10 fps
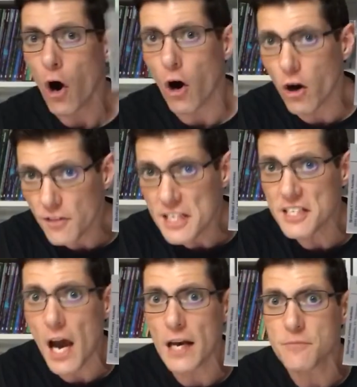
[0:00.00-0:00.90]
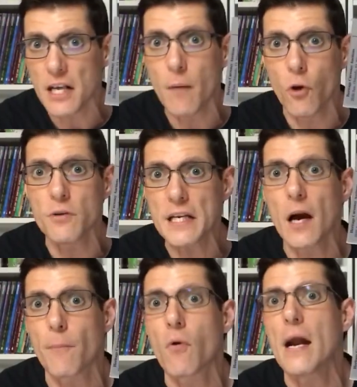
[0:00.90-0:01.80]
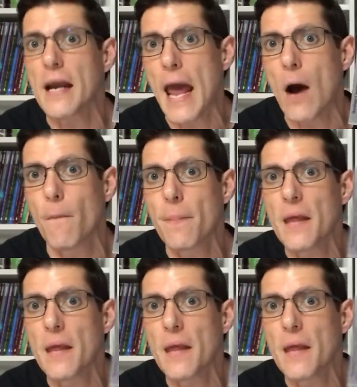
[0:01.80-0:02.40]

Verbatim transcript: All these items that I'm holding up right now,